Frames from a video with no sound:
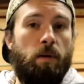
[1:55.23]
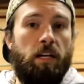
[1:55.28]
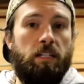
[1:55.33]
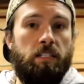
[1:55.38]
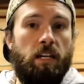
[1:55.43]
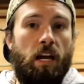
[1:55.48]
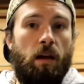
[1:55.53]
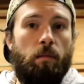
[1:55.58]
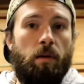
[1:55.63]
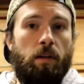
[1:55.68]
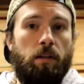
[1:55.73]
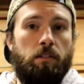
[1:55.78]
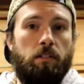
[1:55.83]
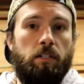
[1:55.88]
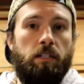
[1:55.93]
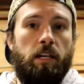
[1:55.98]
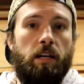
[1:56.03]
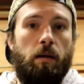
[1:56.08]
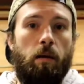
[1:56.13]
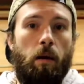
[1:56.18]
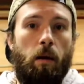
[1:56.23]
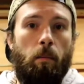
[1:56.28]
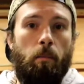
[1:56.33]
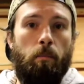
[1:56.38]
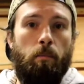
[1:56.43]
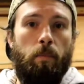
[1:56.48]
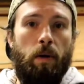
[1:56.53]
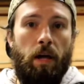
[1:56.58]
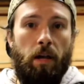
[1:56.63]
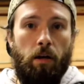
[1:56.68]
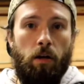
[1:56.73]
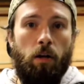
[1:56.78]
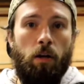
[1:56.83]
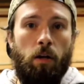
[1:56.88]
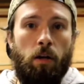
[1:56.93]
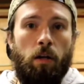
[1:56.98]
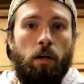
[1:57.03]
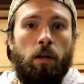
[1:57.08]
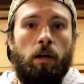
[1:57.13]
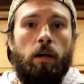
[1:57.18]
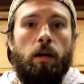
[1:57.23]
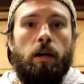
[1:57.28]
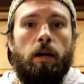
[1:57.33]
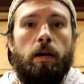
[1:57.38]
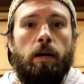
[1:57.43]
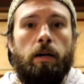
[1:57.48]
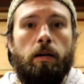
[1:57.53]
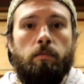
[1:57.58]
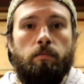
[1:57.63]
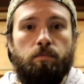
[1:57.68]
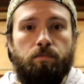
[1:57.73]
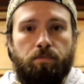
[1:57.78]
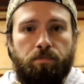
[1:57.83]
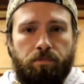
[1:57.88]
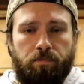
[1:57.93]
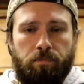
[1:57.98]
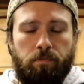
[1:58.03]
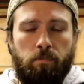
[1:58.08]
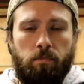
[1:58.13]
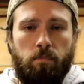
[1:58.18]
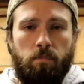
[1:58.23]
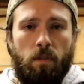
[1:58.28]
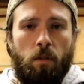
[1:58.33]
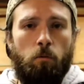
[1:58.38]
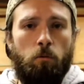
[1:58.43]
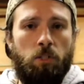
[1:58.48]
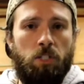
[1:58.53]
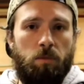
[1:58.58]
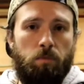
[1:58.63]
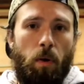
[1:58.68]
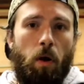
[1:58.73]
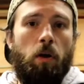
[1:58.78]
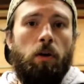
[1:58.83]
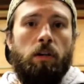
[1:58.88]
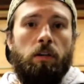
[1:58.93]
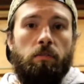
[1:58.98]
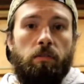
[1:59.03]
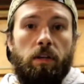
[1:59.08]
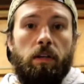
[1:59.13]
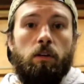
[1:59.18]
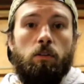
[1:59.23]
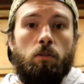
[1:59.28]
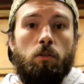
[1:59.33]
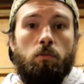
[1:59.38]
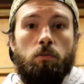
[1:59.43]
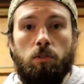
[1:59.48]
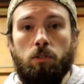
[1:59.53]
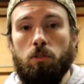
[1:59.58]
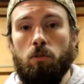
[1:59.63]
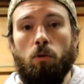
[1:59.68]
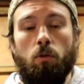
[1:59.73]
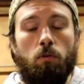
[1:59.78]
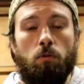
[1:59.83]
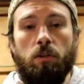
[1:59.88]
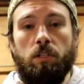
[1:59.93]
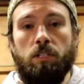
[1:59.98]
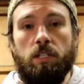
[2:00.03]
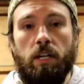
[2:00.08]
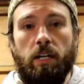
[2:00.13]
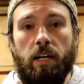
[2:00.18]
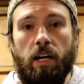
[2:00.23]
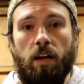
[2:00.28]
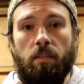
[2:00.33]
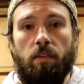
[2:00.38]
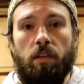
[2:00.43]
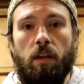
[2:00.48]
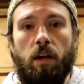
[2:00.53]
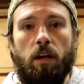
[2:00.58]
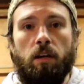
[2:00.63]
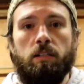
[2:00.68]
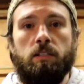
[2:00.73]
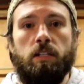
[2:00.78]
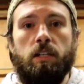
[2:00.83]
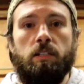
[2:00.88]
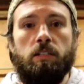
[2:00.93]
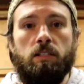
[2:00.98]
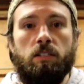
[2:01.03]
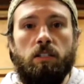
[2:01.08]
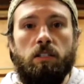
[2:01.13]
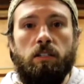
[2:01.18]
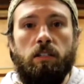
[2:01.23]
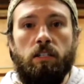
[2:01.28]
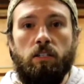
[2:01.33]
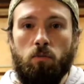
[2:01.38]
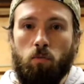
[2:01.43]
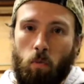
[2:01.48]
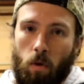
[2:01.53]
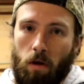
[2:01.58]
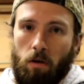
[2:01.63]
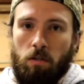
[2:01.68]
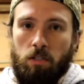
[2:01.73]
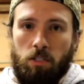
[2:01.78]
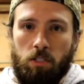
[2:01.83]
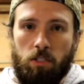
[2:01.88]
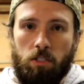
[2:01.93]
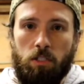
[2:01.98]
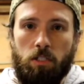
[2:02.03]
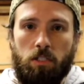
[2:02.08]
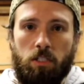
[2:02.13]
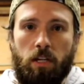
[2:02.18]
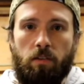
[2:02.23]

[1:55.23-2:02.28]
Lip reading: my timing to get a better responding vehicle, which is the whole reason I got the Knocksense, as well as just a